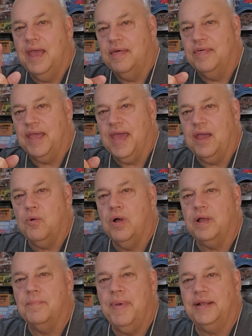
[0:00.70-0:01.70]
Hey there, gang.
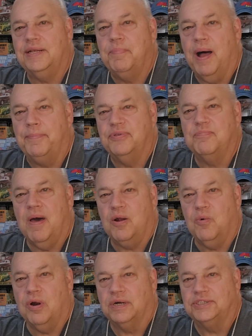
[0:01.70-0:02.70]
Welcome back to Papa's
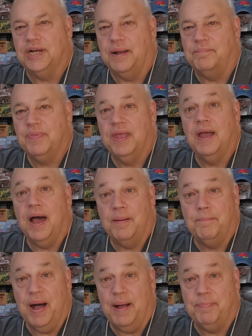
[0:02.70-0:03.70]
Model Workshop.
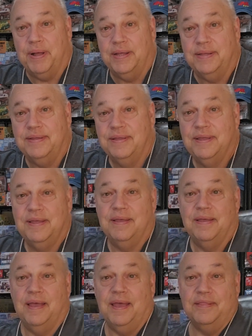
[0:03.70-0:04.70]
I'm Papa,
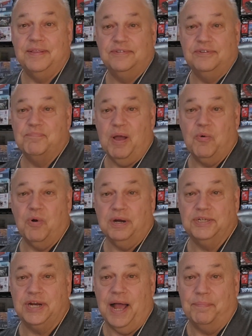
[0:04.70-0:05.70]
and this is my
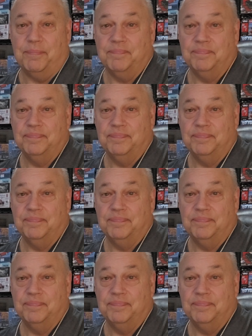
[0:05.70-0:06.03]
workshop.